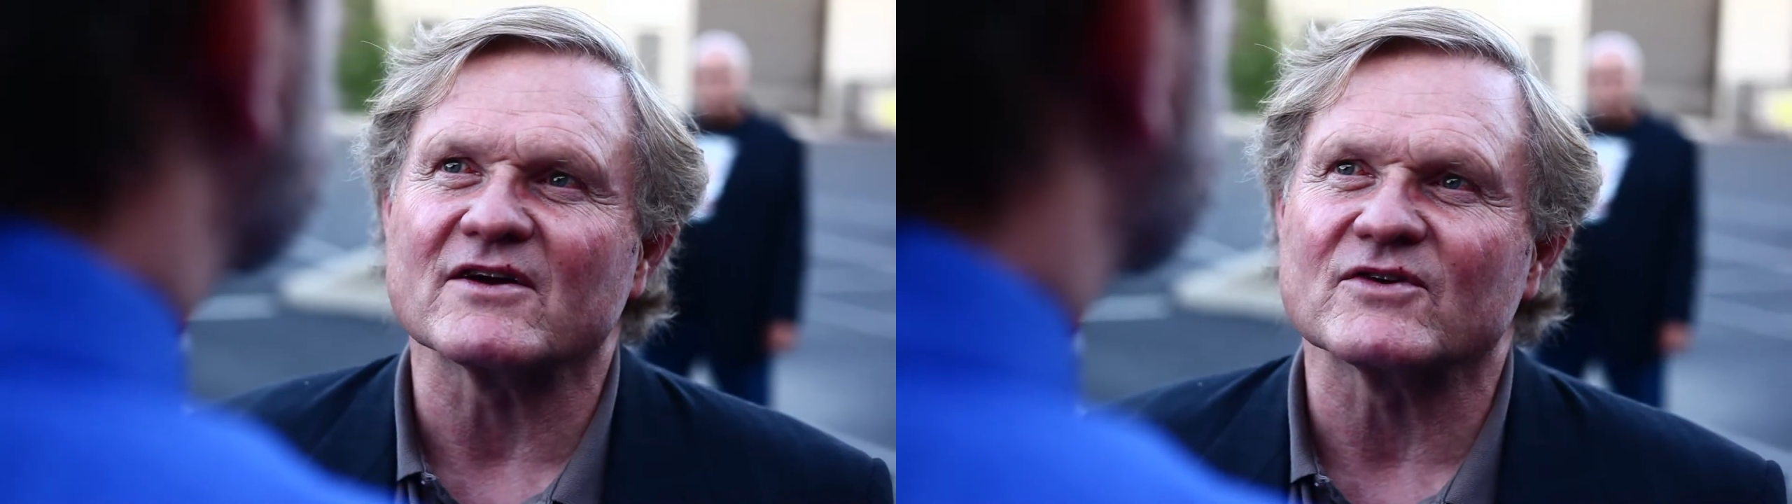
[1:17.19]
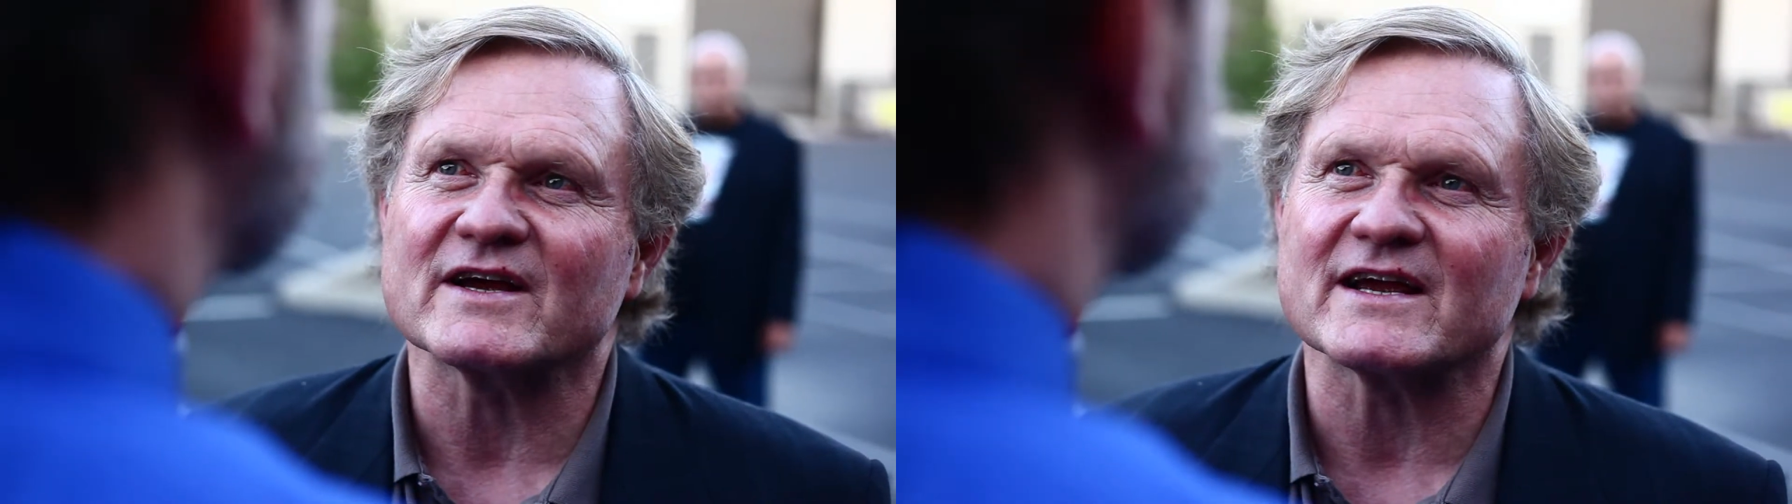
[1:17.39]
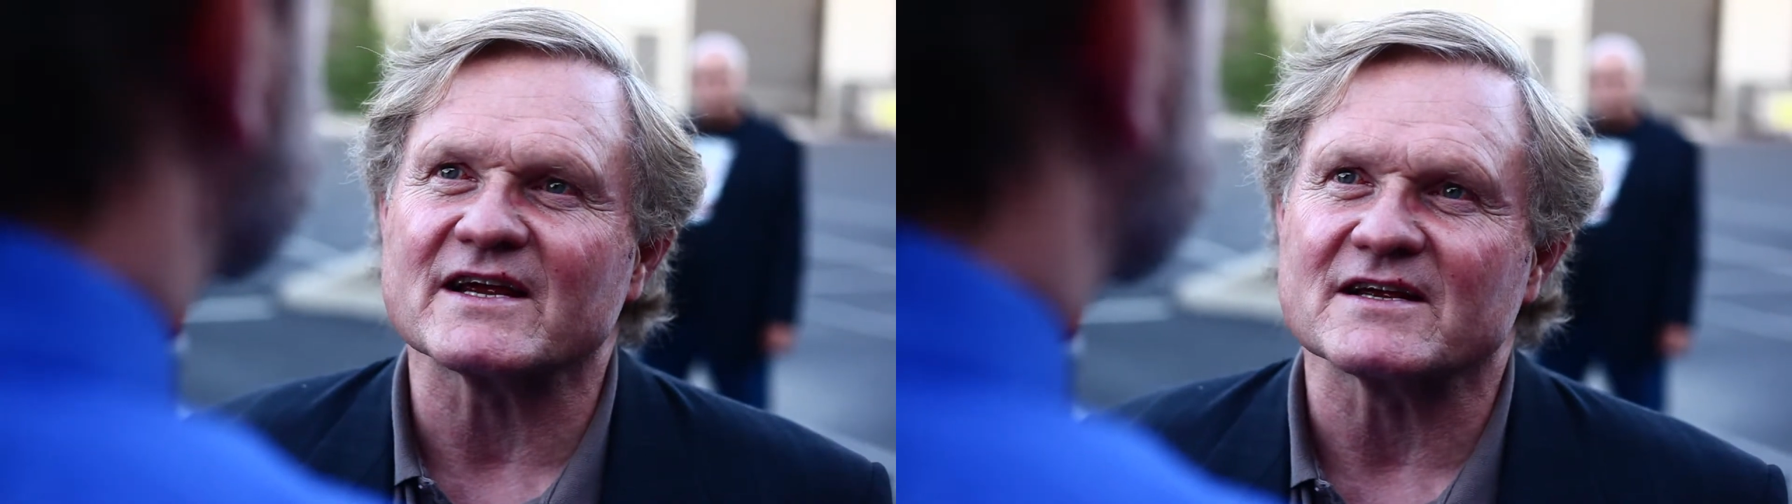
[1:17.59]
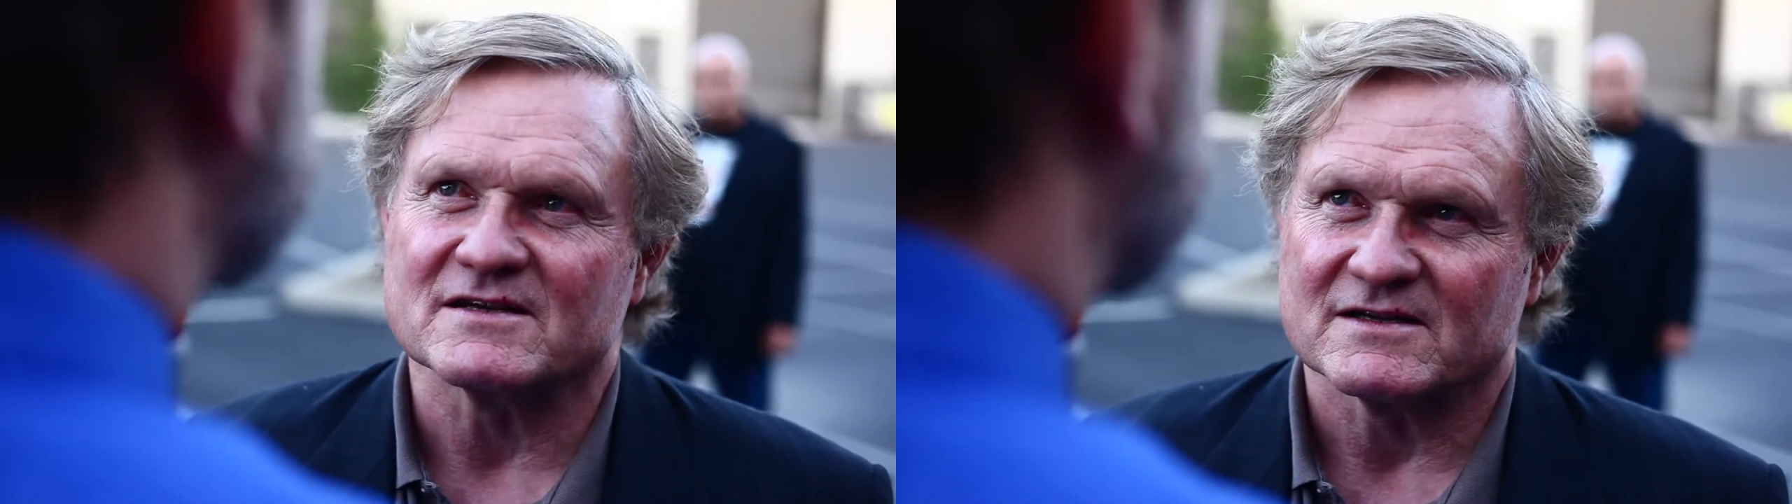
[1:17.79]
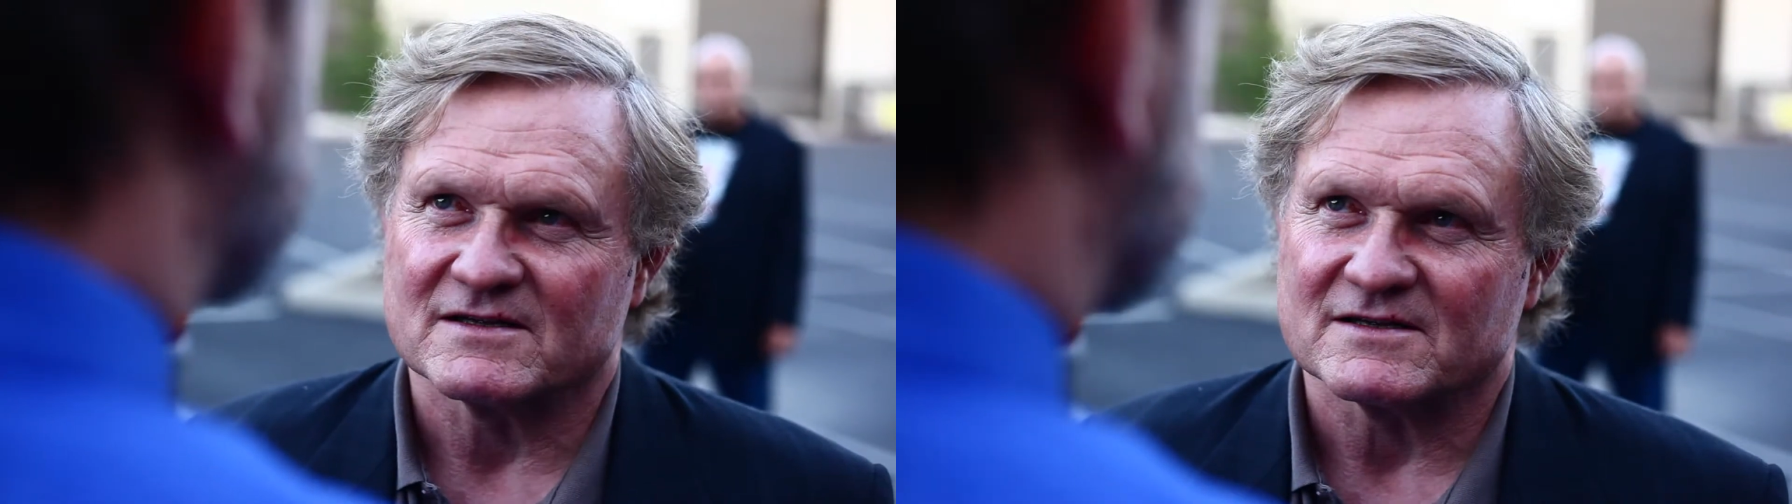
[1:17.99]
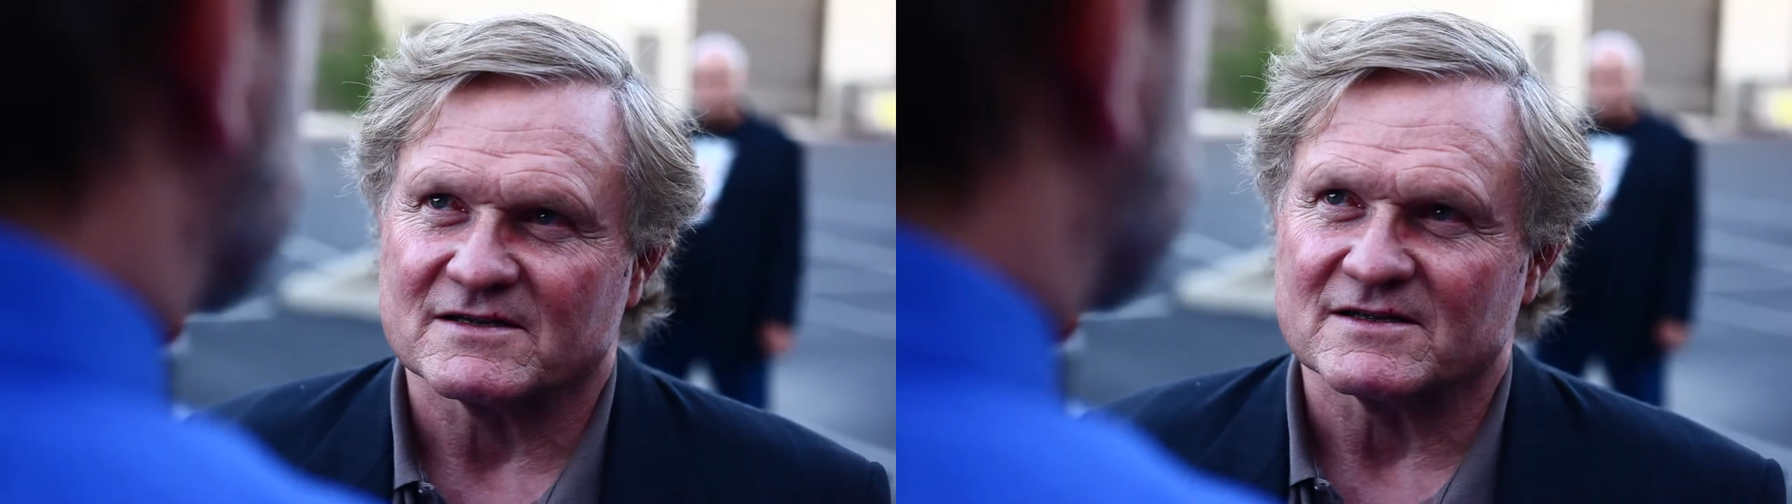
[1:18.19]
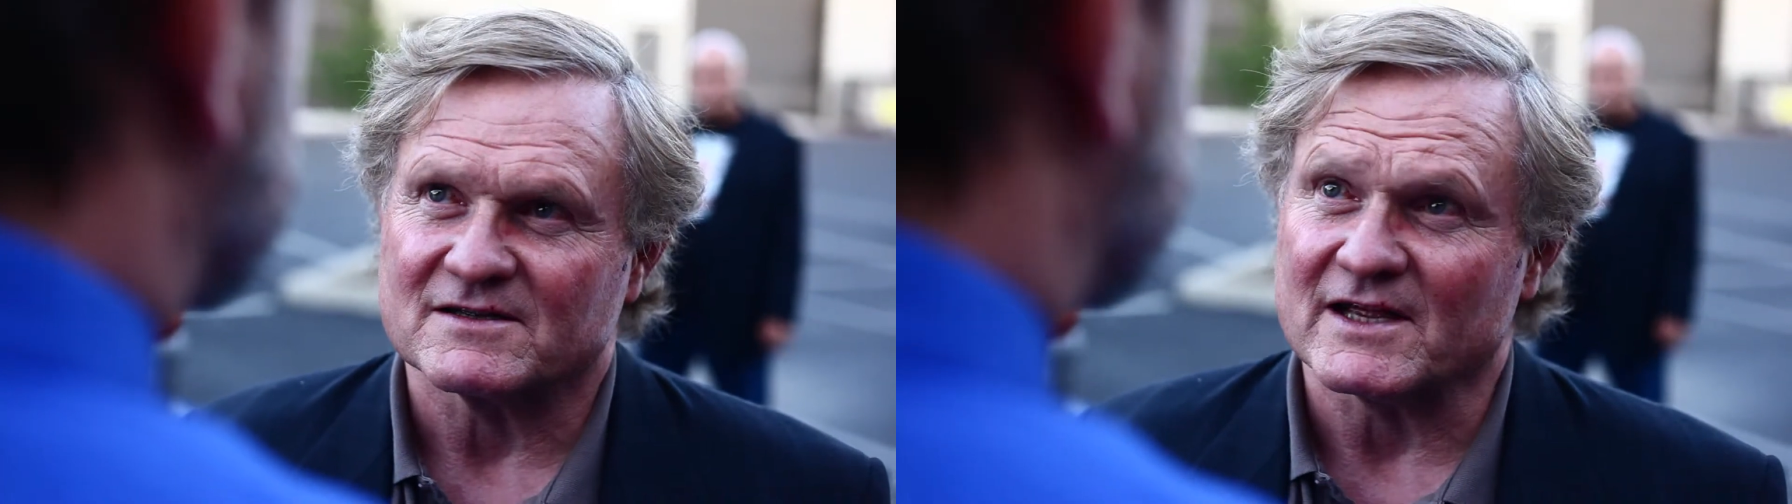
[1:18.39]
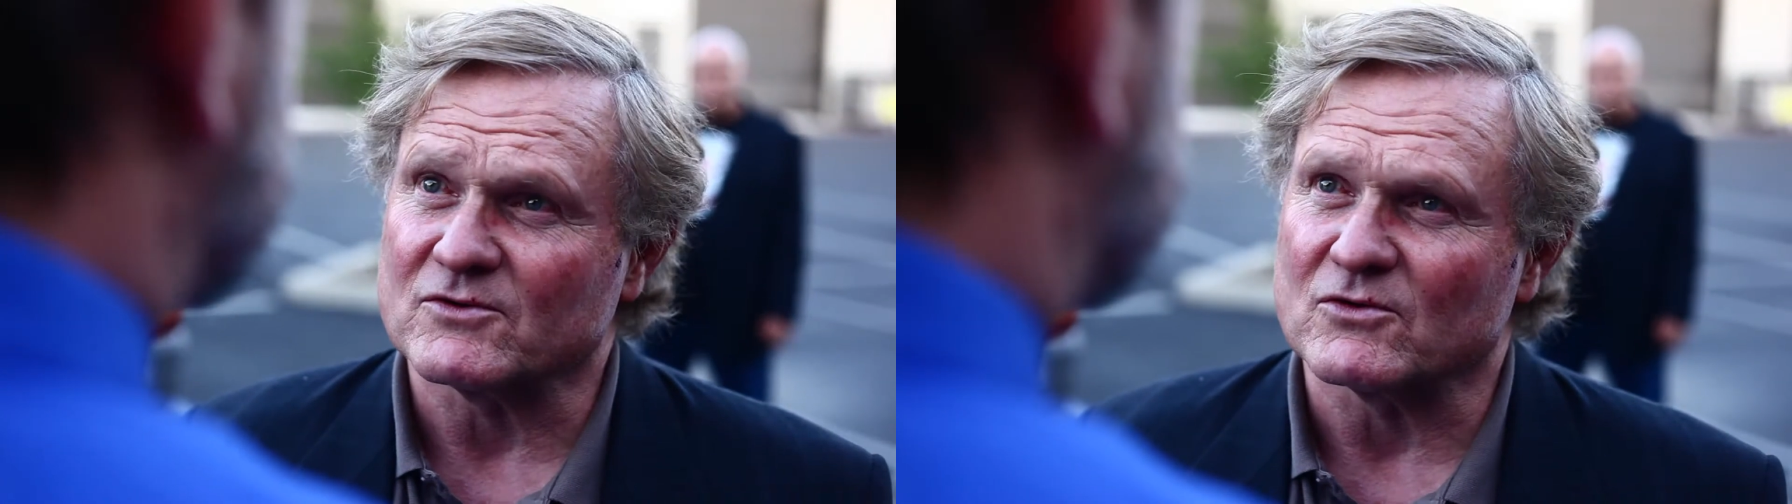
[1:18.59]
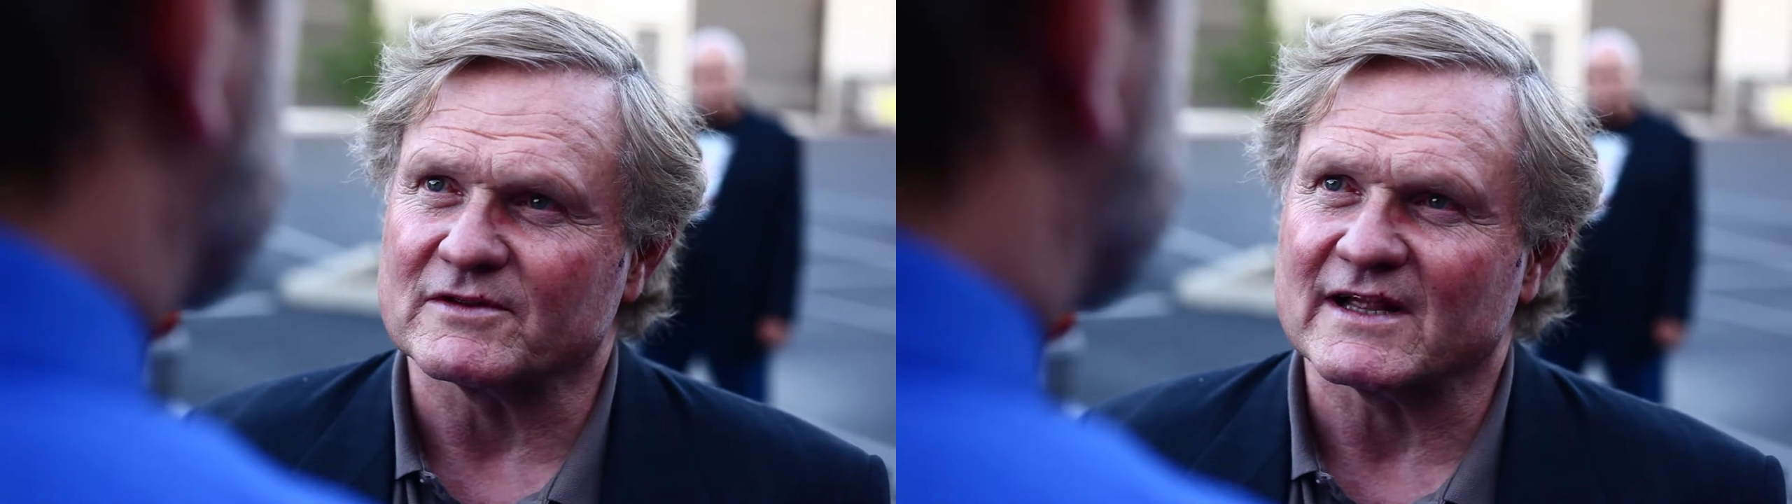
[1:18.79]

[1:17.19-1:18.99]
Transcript: way. They don't